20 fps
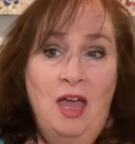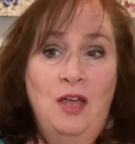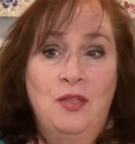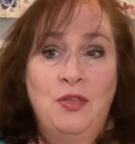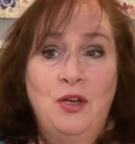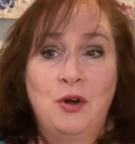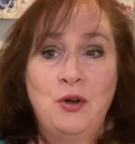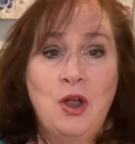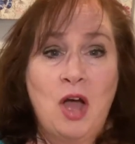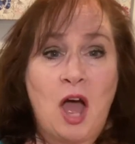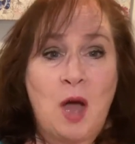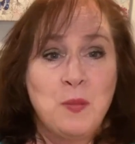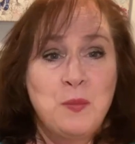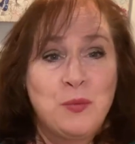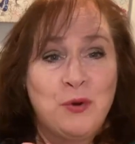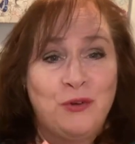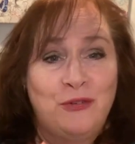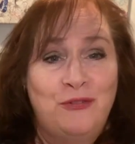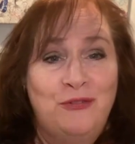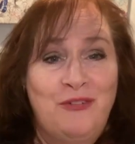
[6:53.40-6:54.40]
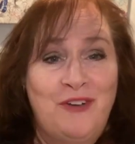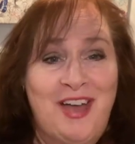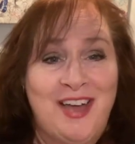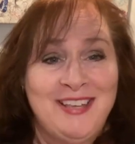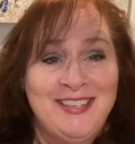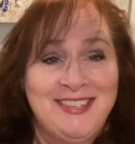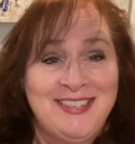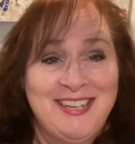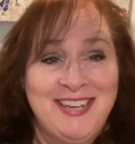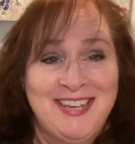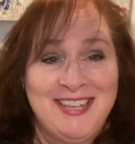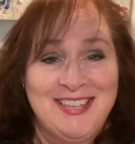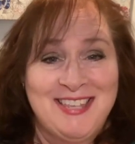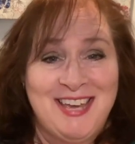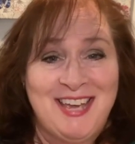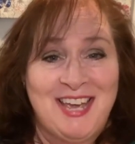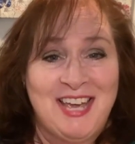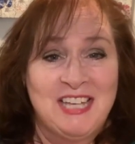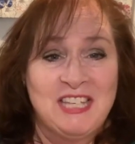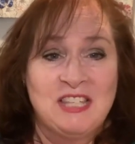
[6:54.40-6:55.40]
They're not professing
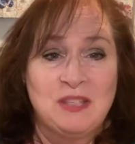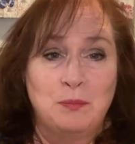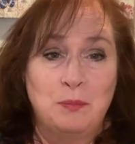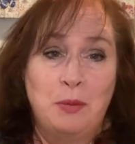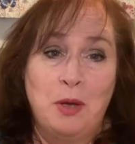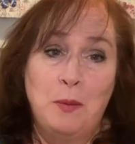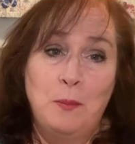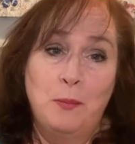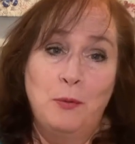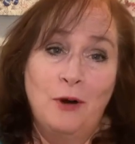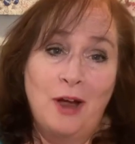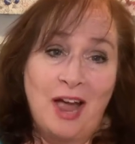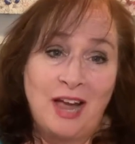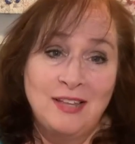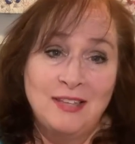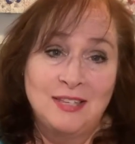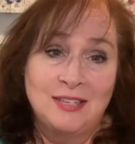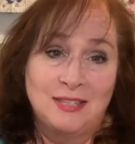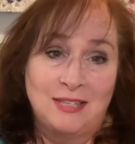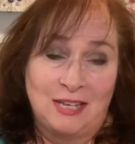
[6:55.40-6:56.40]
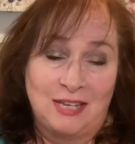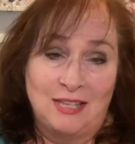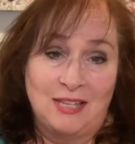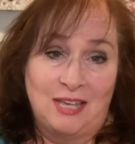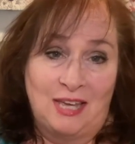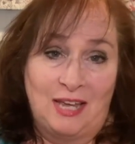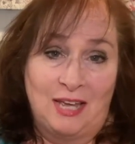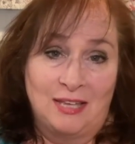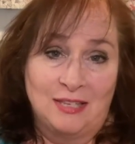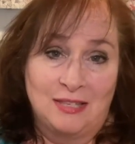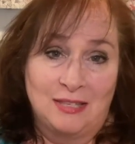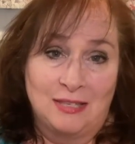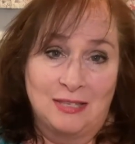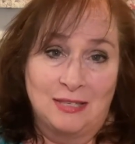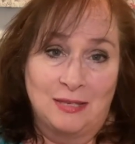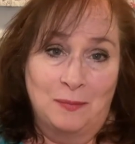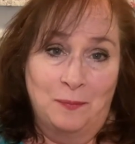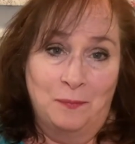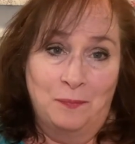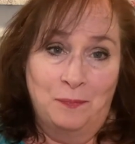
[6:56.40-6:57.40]
deists, but practicing
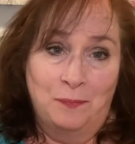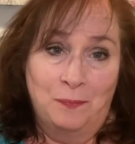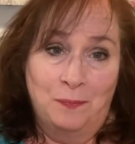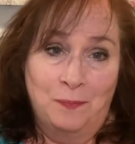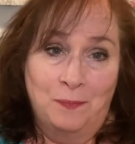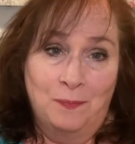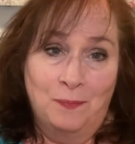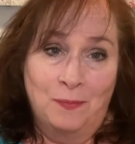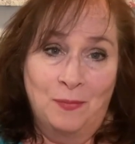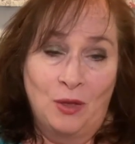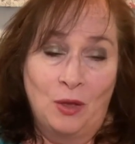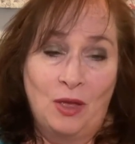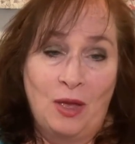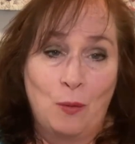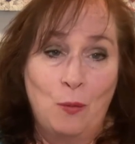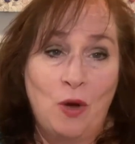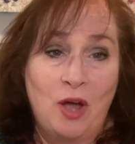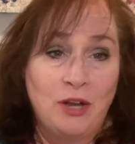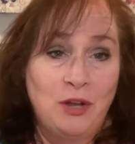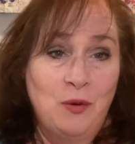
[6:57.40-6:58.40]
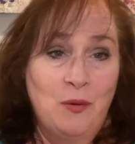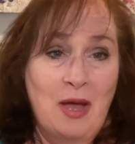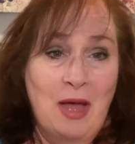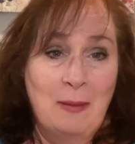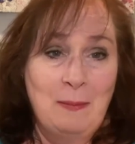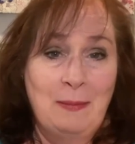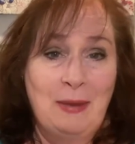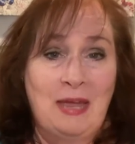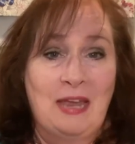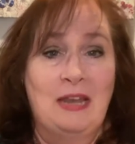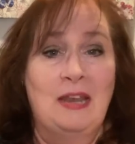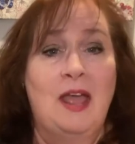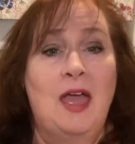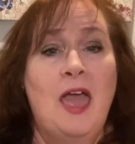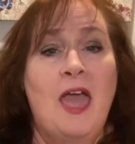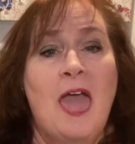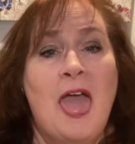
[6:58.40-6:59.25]
deists. Okay, what do I mean?